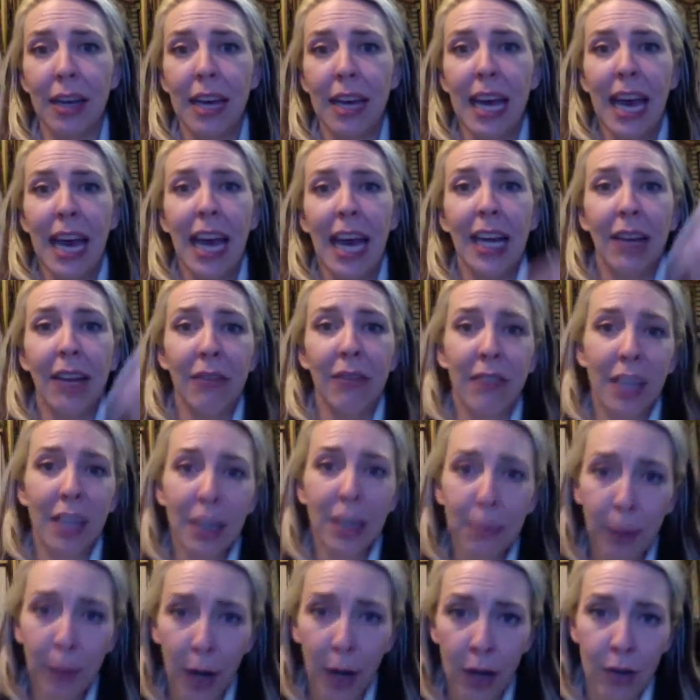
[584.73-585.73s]
And if their
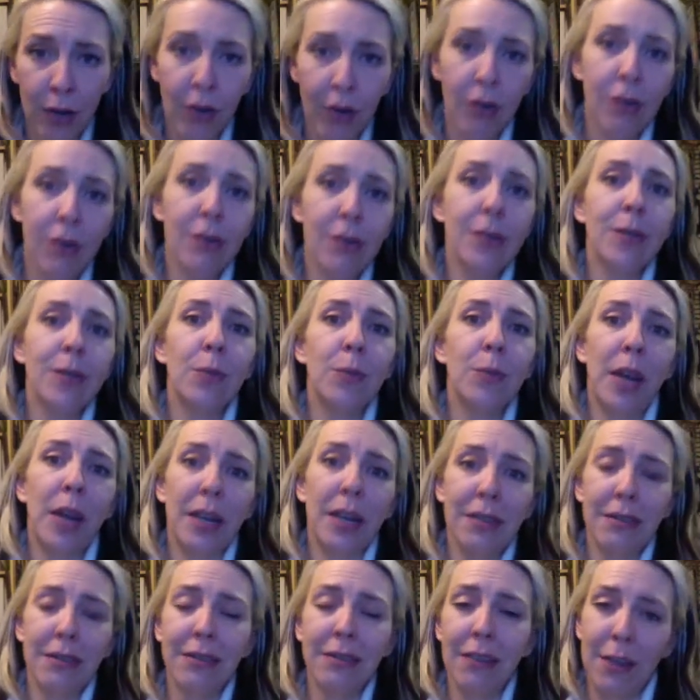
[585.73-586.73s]
partner also
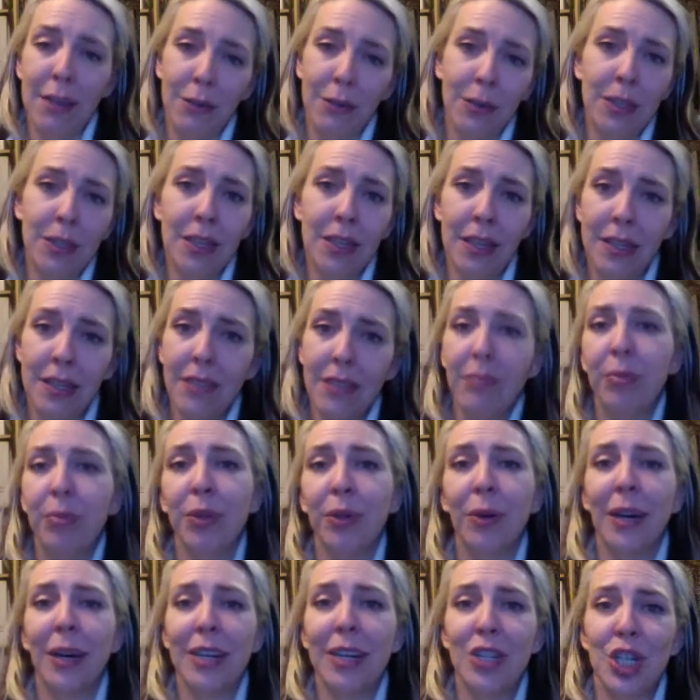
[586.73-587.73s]
passes on a recessive
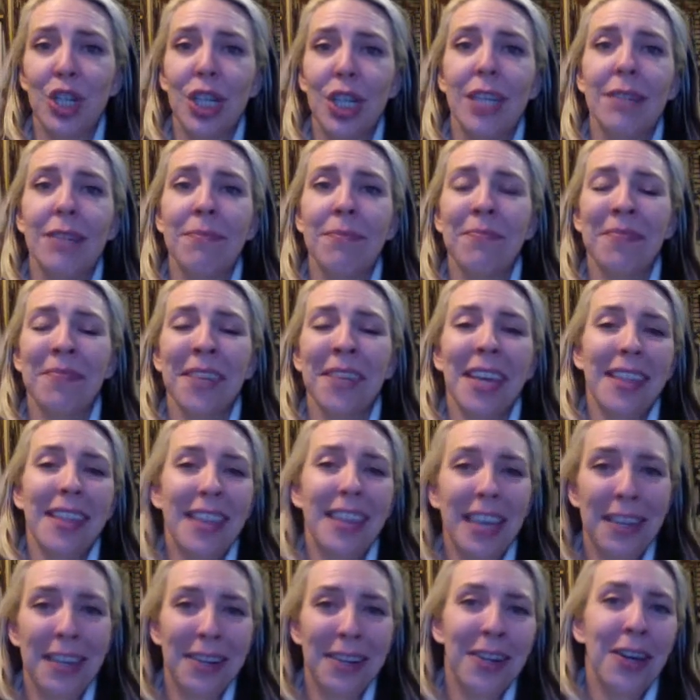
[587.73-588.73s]
blue-eyed gene,
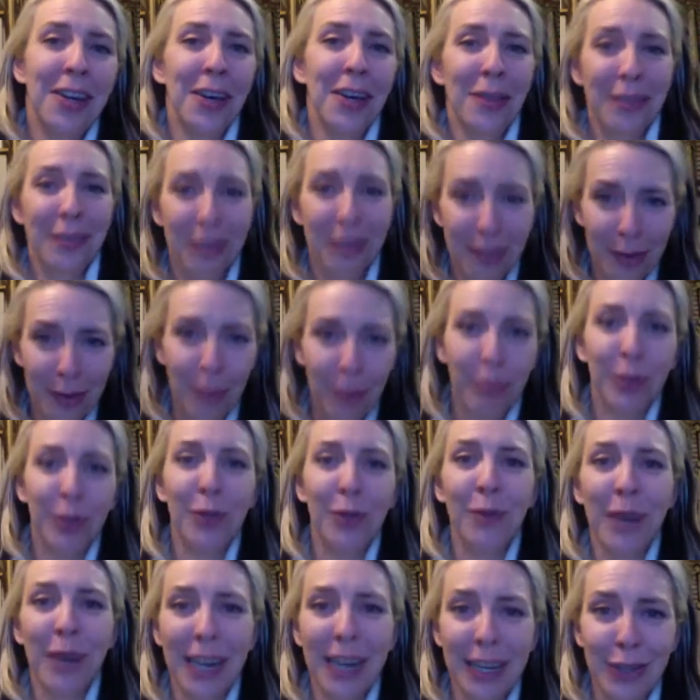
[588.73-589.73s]
then the
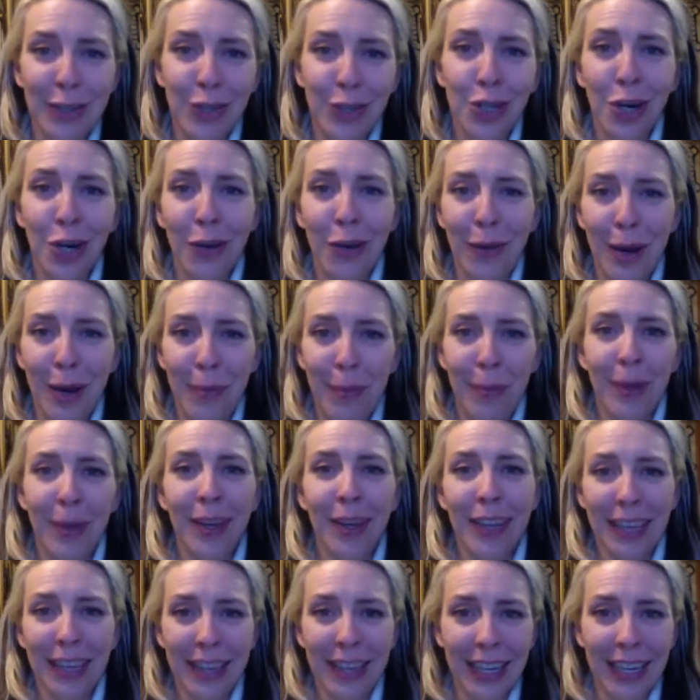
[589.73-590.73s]
blue eyes show up
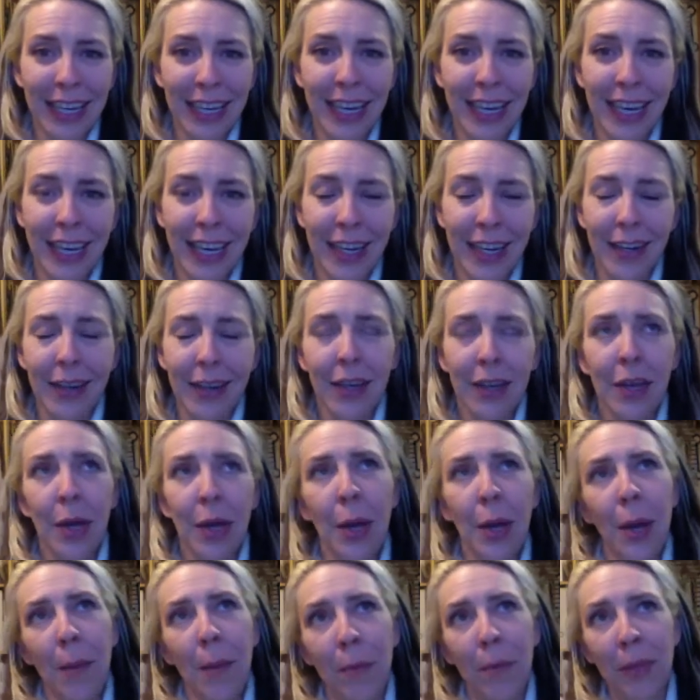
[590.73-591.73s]
in the kid.
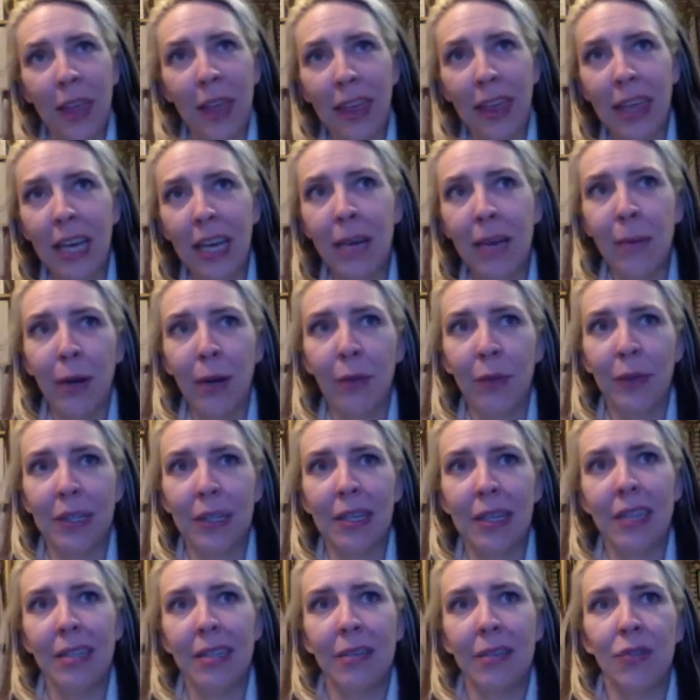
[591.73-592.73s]
But the thing about
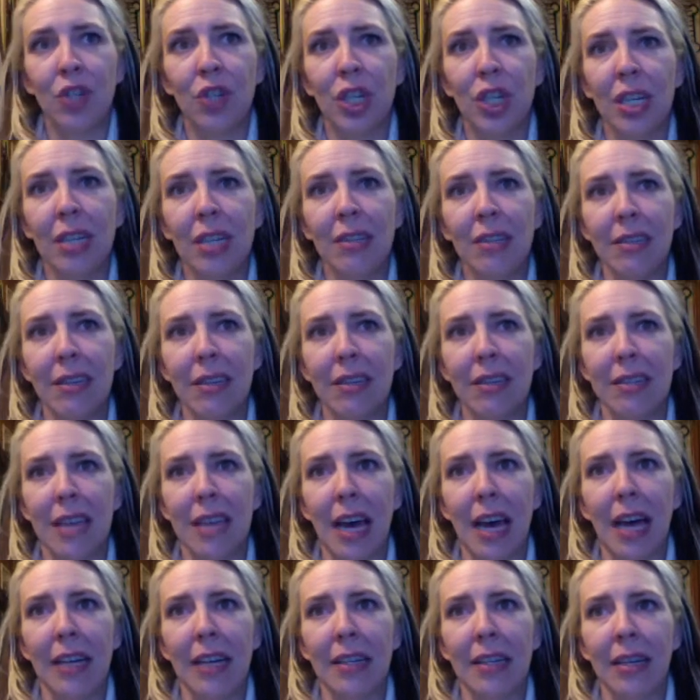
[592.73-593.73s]
recessive genes is
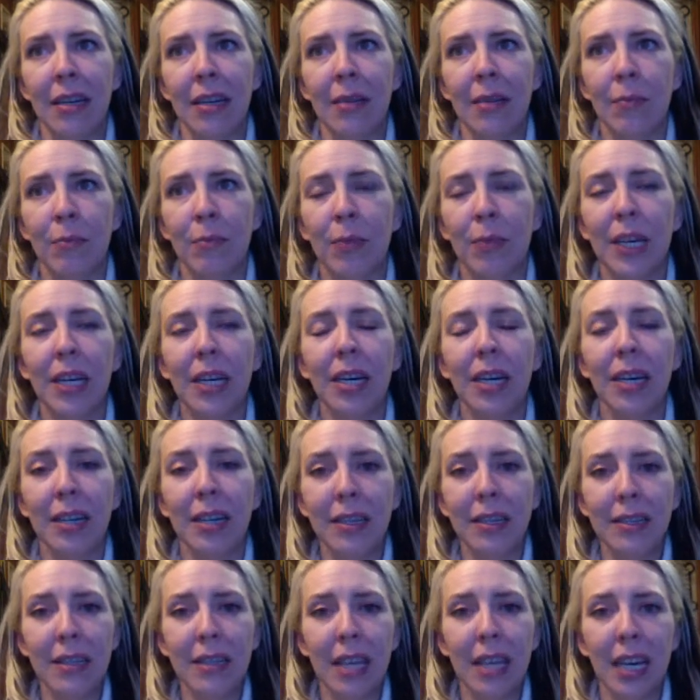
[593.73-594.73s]
that
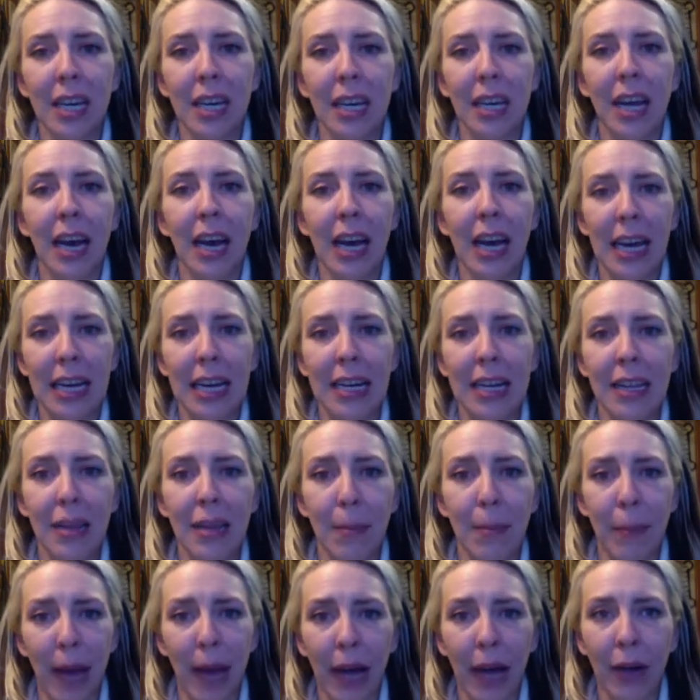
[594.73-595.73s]
because they can hide in the
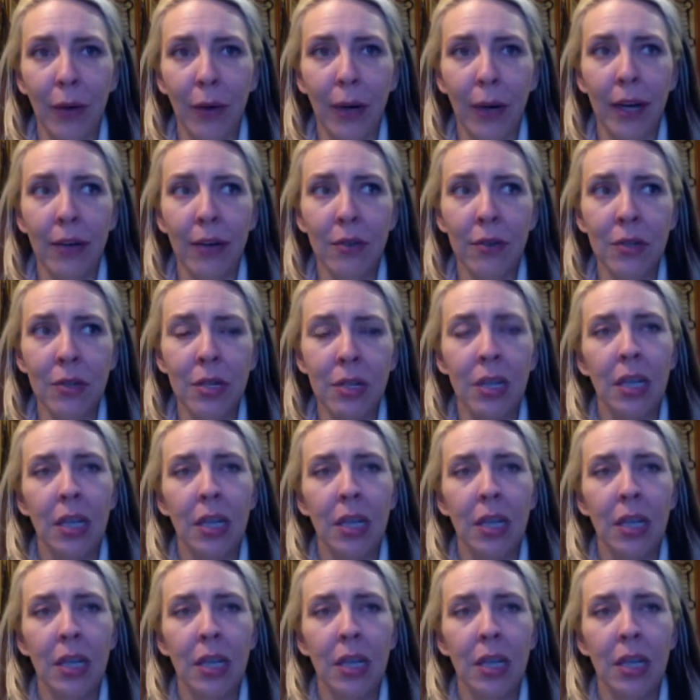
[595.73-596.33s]
background,